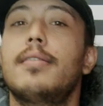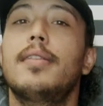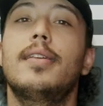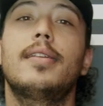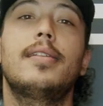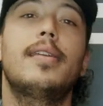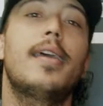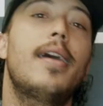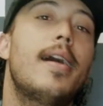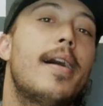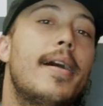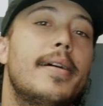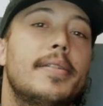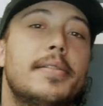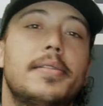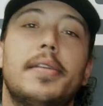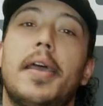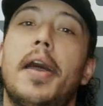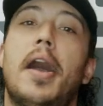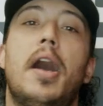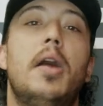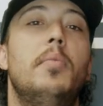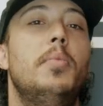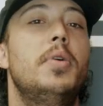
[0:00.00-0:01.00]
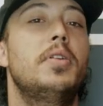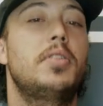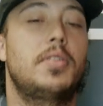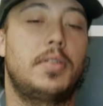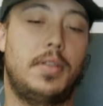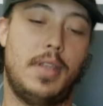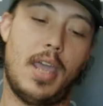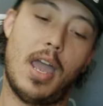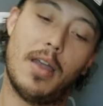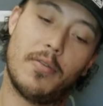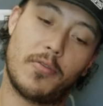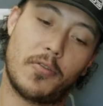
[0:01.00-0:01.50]
the gas, how much
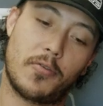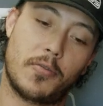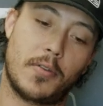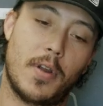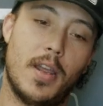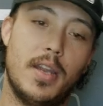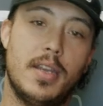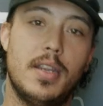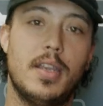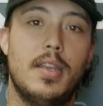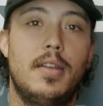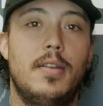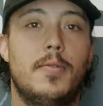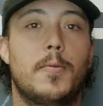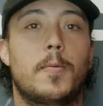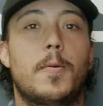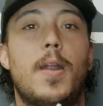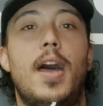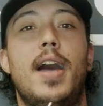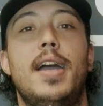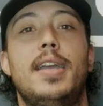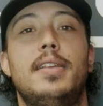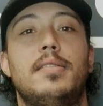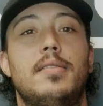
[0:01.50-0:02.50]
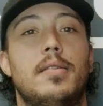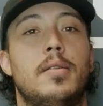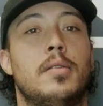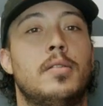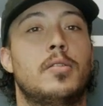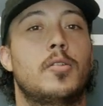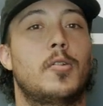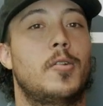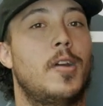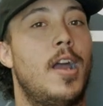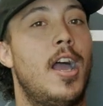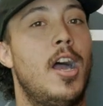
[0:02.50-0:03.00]
that front end rises
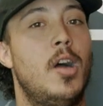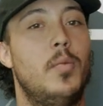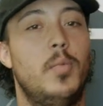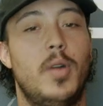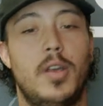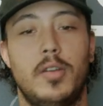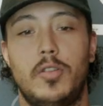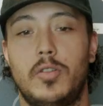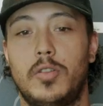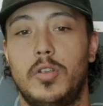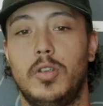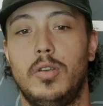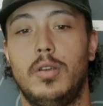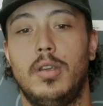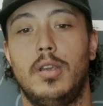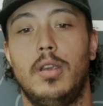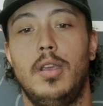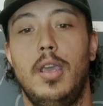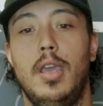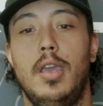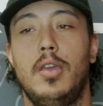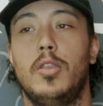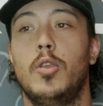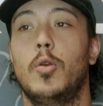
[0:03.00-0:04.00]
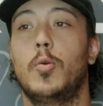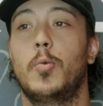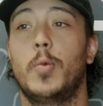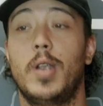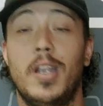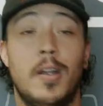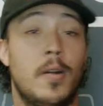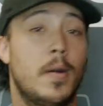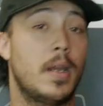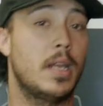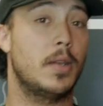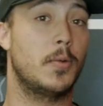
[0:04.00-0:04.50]
or how much the
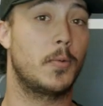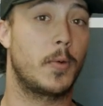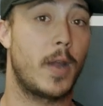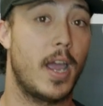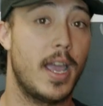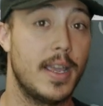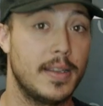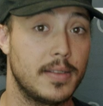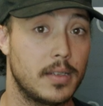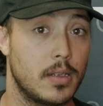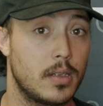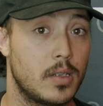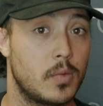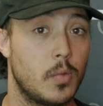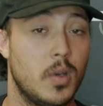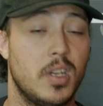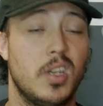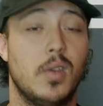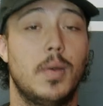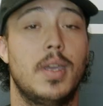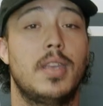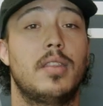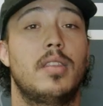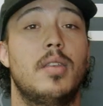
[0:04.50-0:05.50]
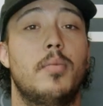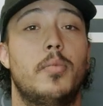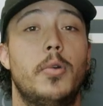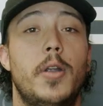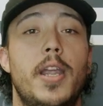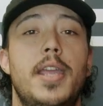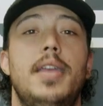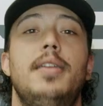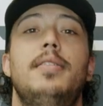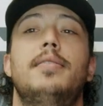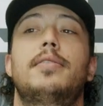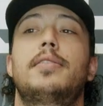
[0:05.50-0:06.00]
rear end rises when you hit the
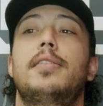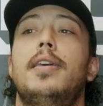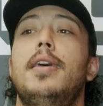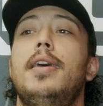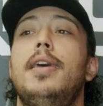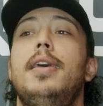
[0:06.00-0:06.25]
brakes